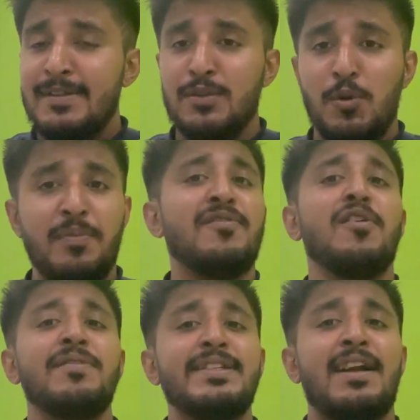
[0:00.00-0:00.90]
so
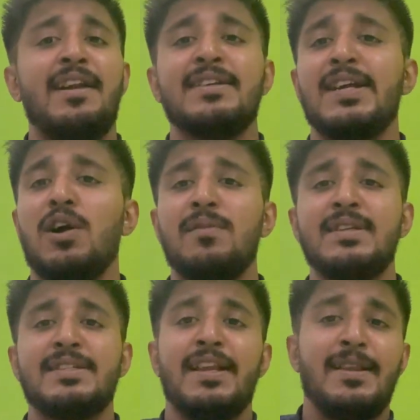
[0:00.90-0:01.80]
before we start as i
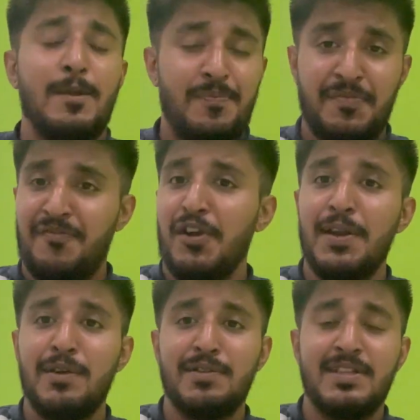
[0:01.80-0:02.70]
always tell if you're
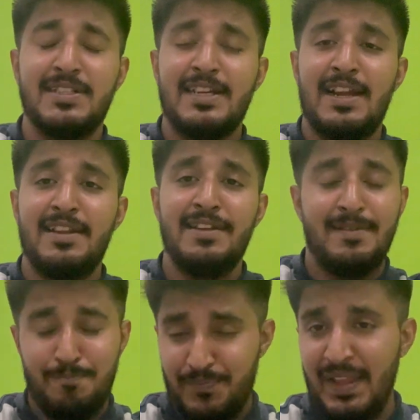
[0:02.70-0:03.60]
new to this channel
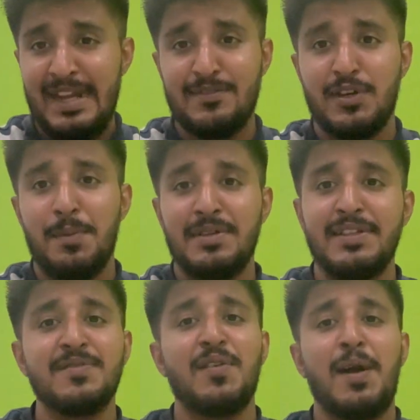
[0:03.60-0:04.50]
thanks for coming
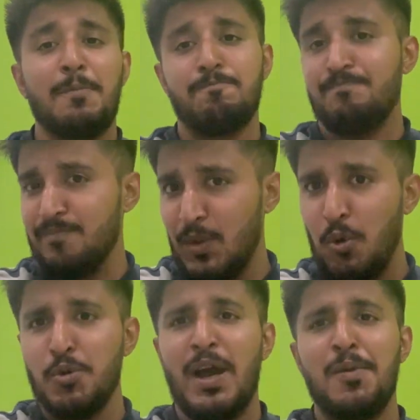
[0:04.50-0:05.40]
this far
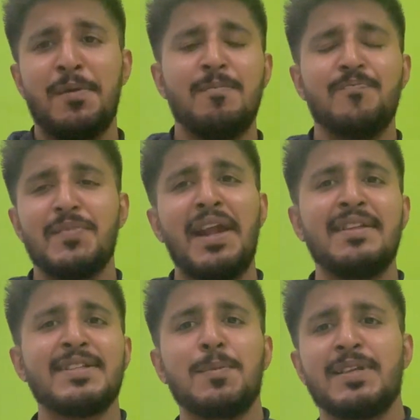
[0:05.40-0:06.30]
go down hit
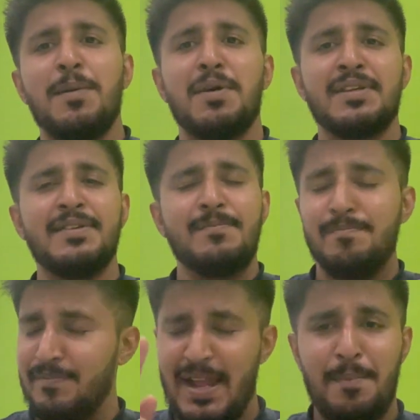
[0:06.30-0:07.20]
the subscribe button
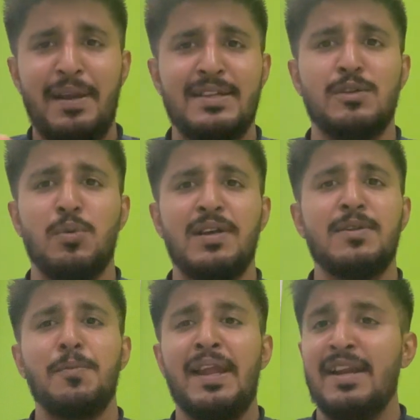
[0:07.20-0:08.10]
that means the
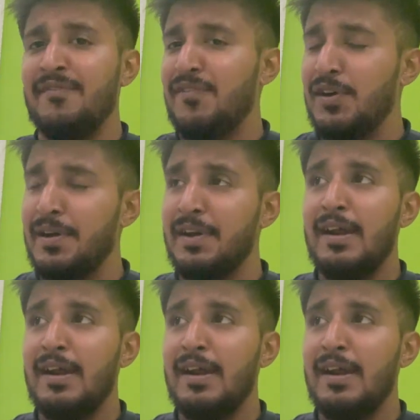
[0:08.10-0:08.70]
world to me and if you're